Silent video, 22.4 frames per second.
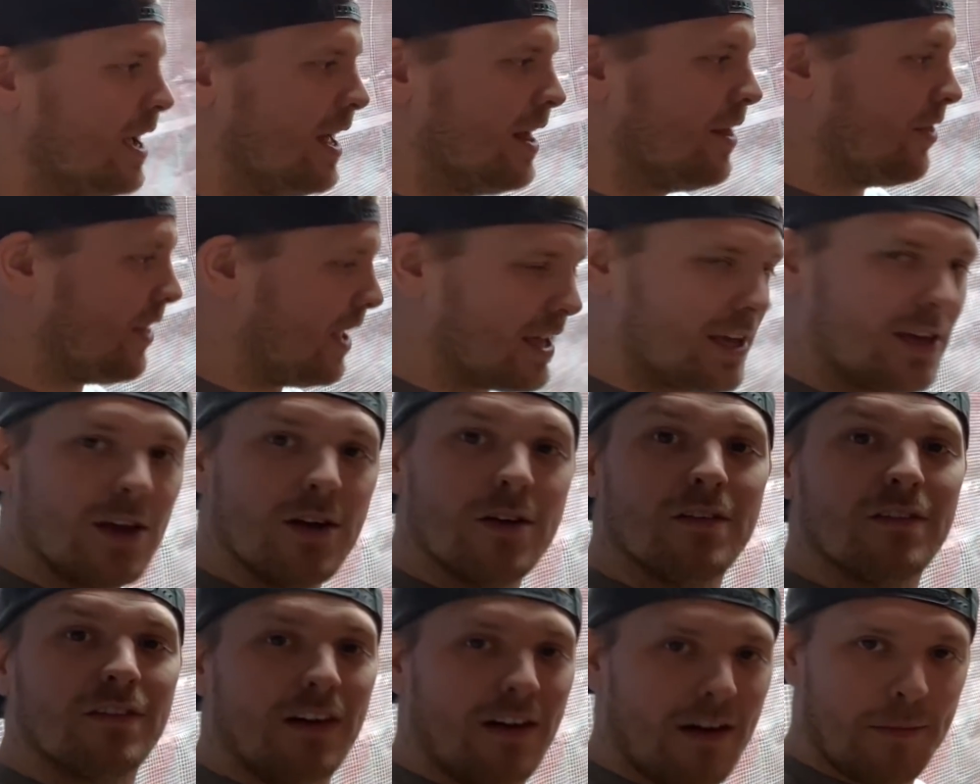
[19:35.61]
Thank
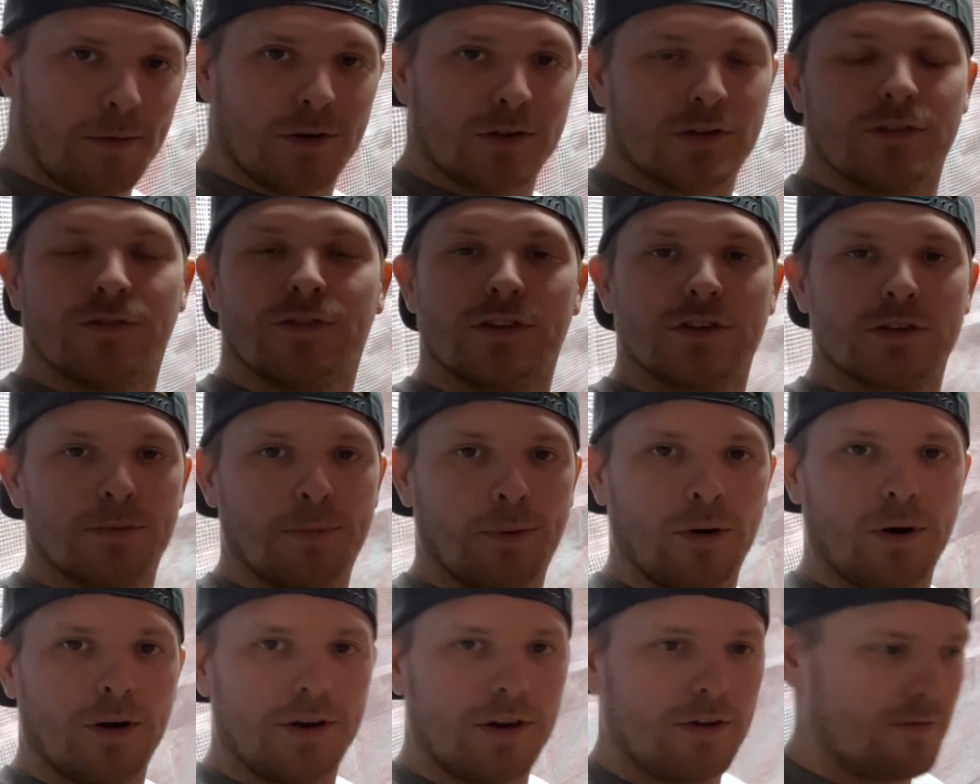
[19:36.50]
you very much for the
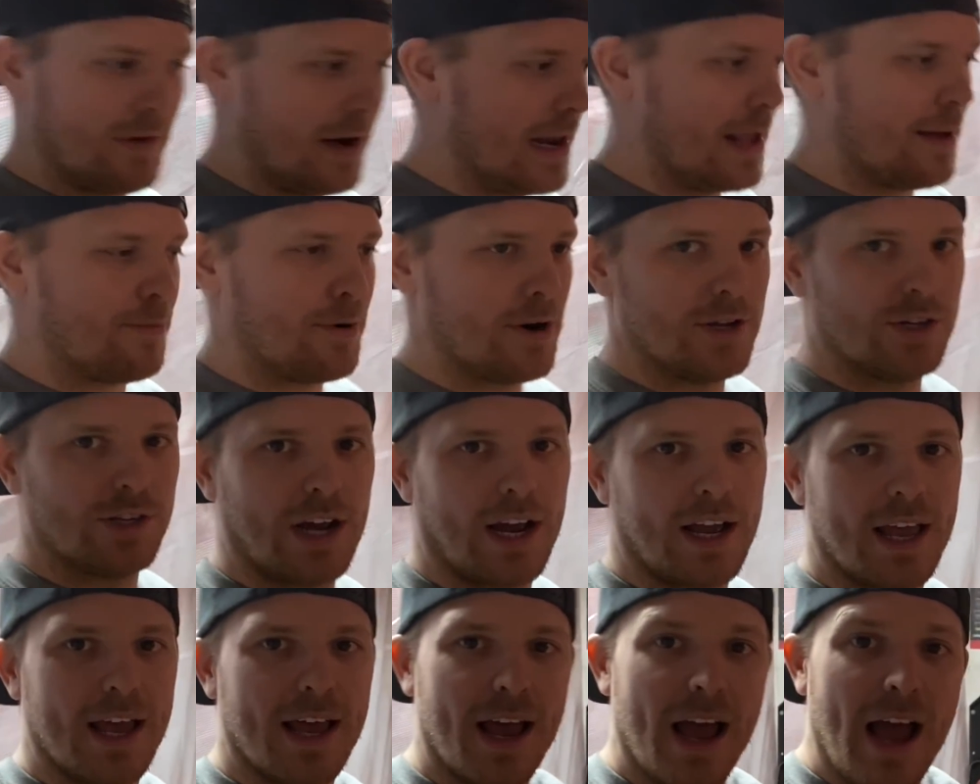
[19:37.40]
support. I do really
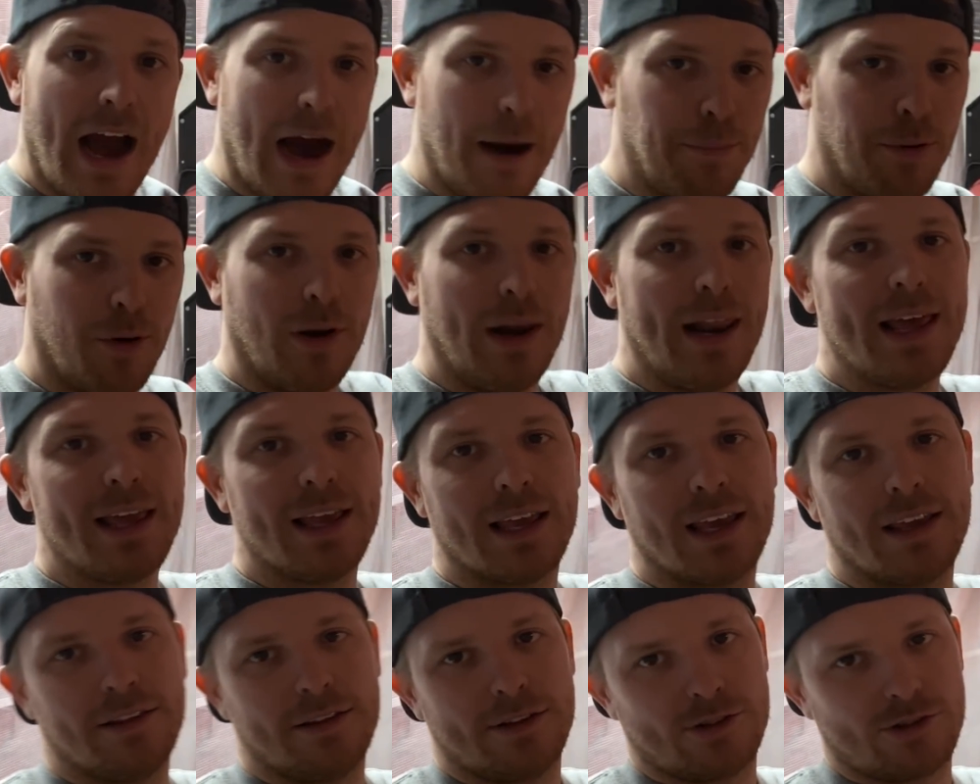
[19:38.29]
appreciate it. I'll put a link
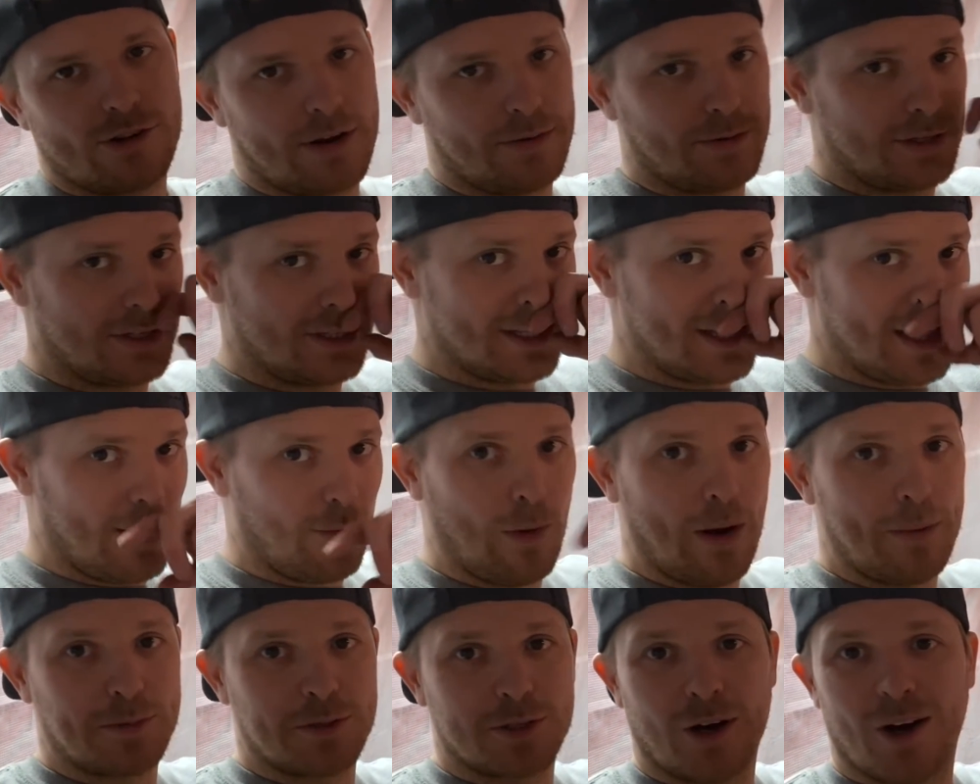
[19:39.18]
in the description to their
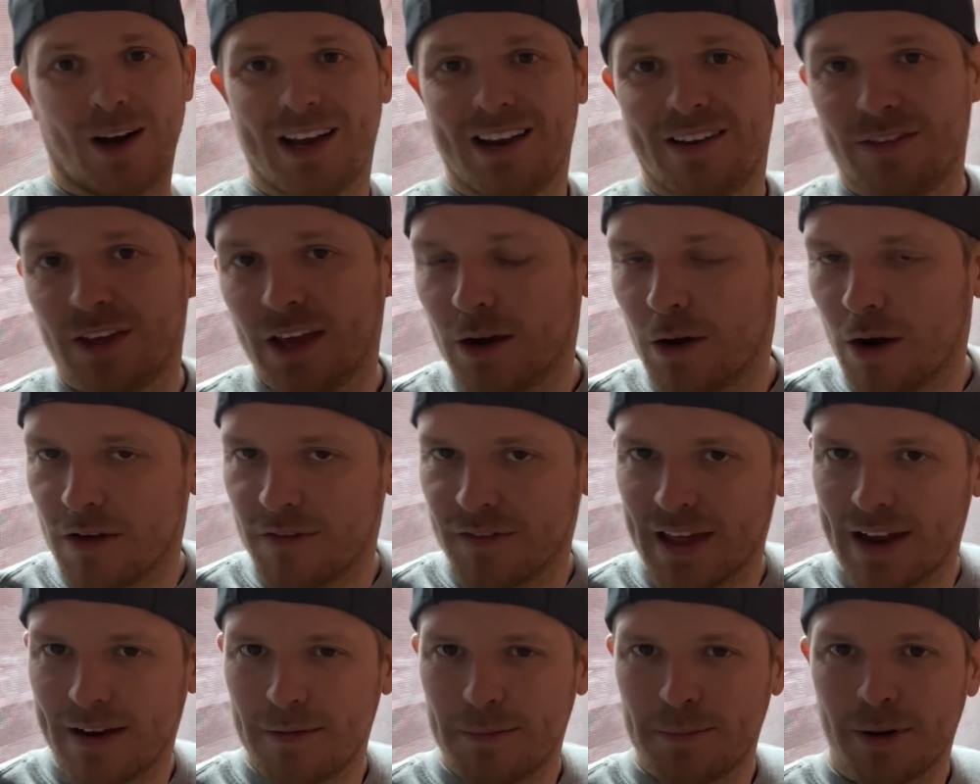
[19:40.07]
website. And if you go over
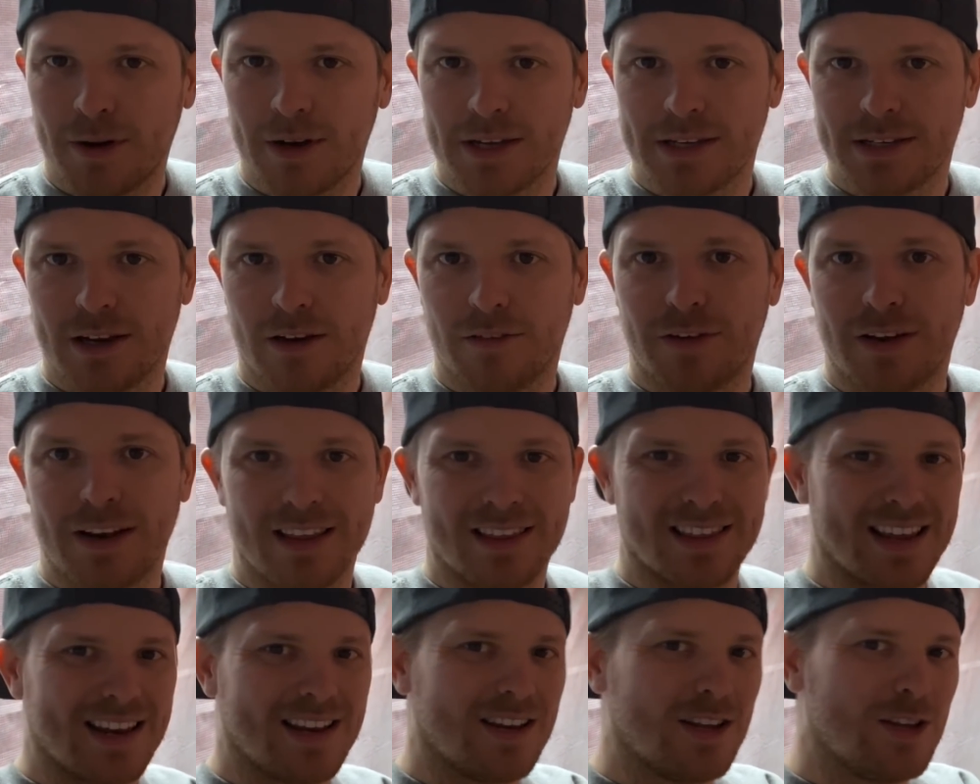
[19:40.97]
there and buy yourself
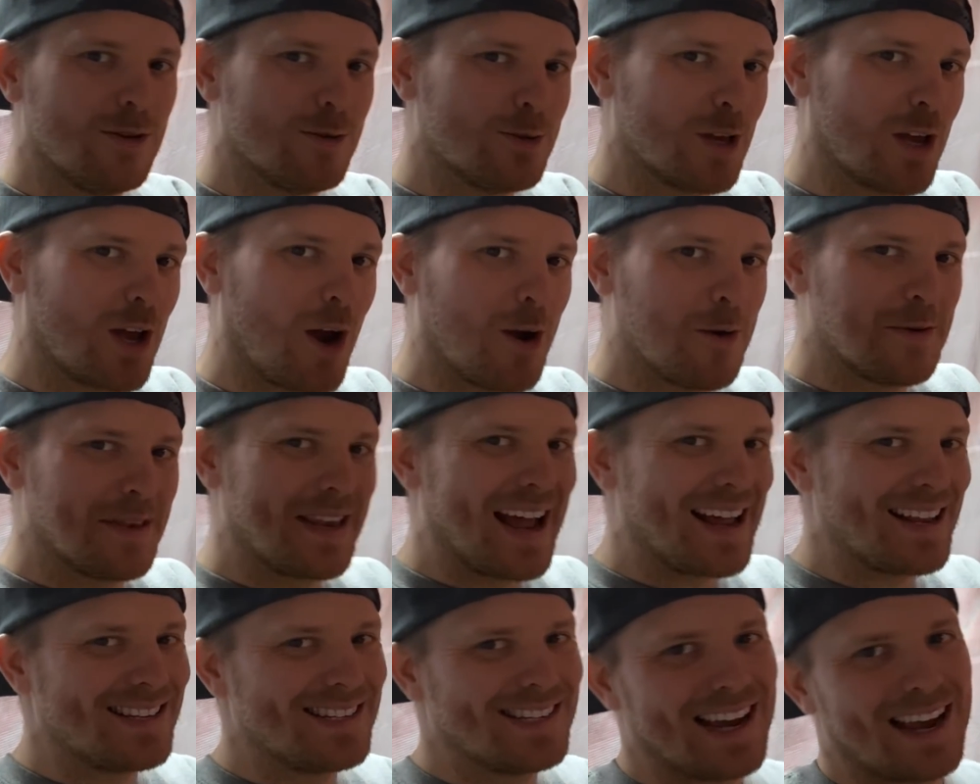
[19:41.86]
anything, use the code
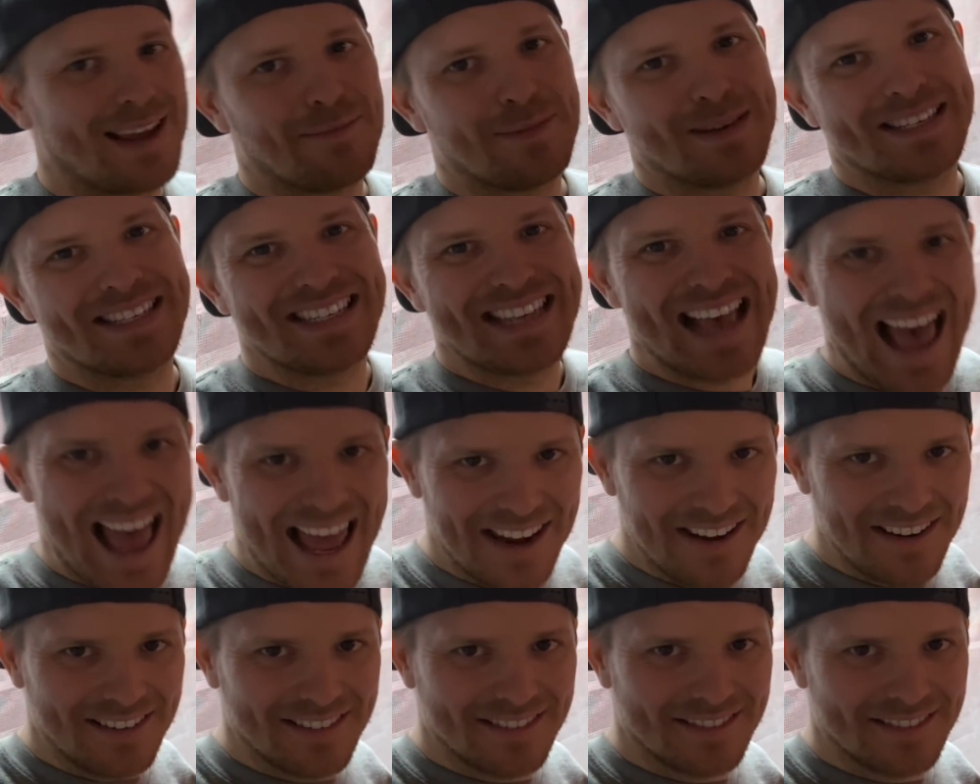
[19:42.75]
DanChambers10.